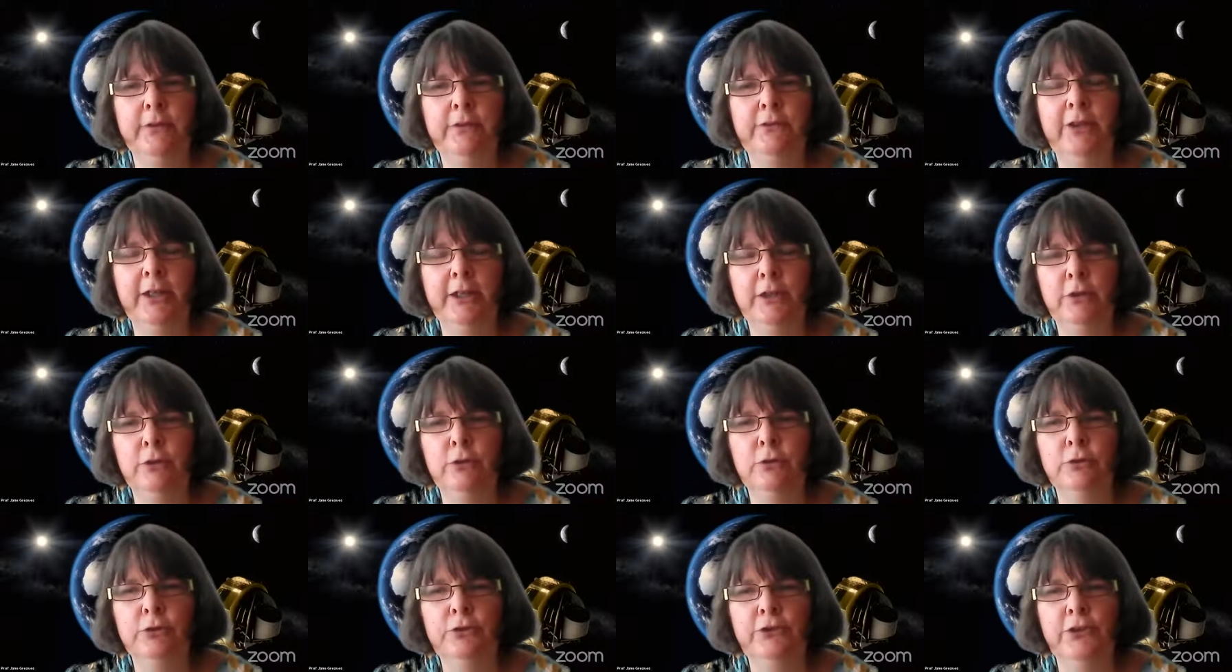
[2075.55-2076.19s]

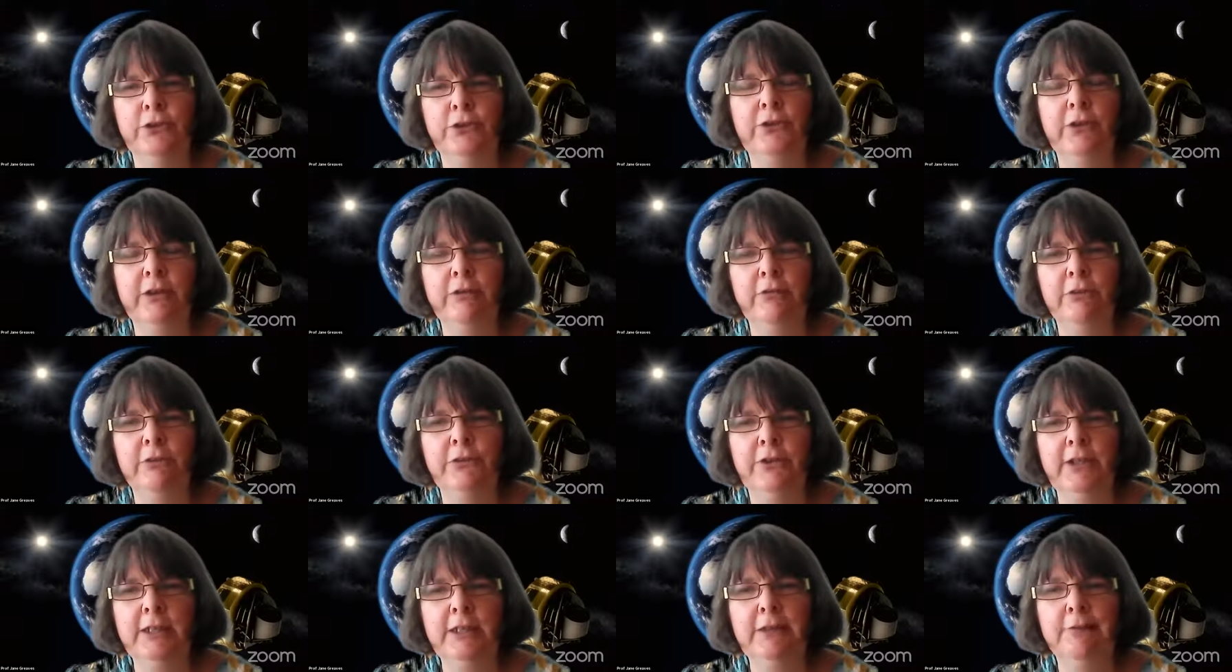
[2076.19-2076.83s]
Technology,
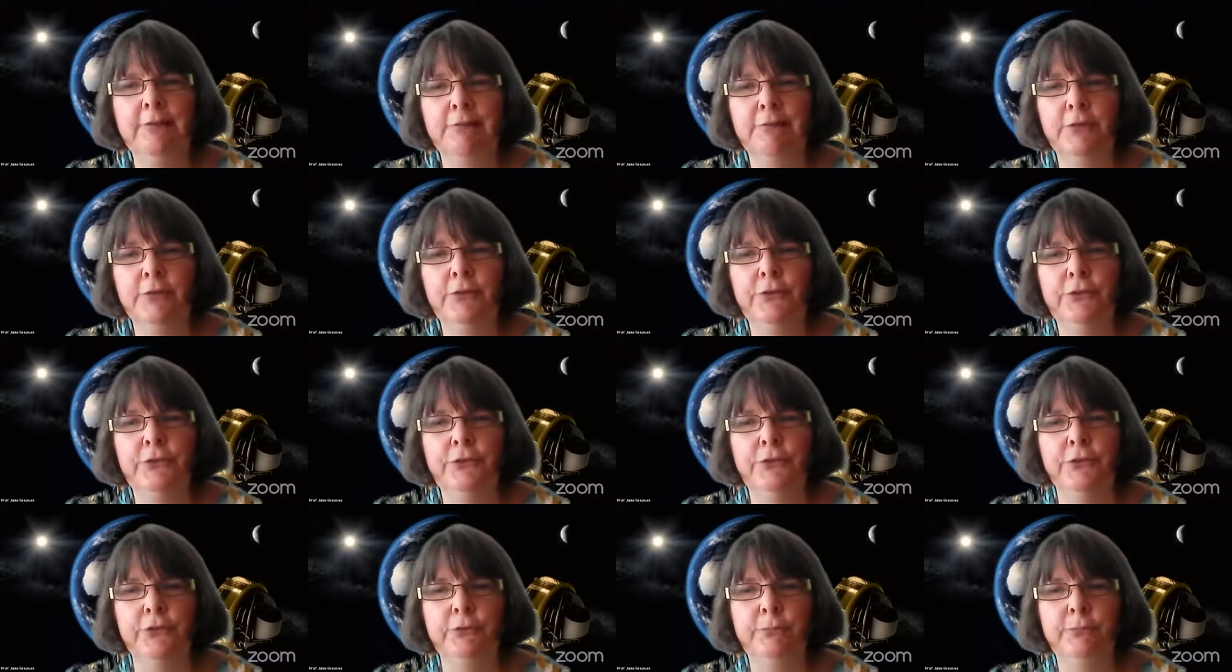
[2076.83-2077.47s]
Sarah Seeger, has
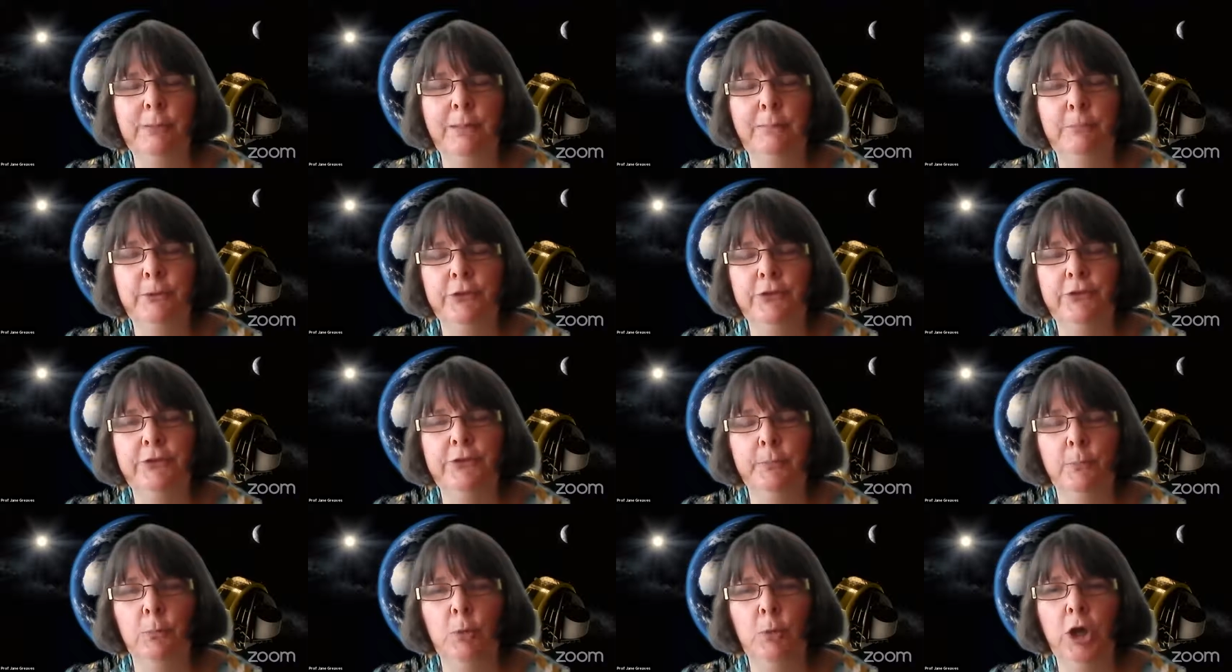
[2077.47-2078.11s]
just
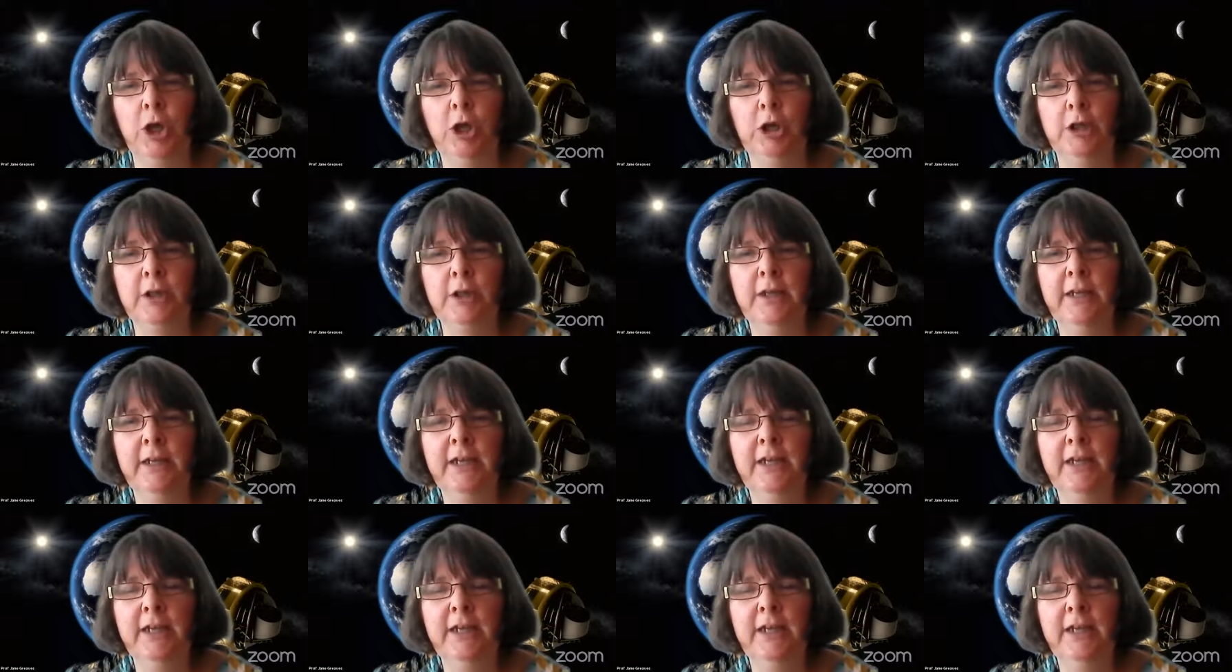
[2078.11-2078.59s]
published some work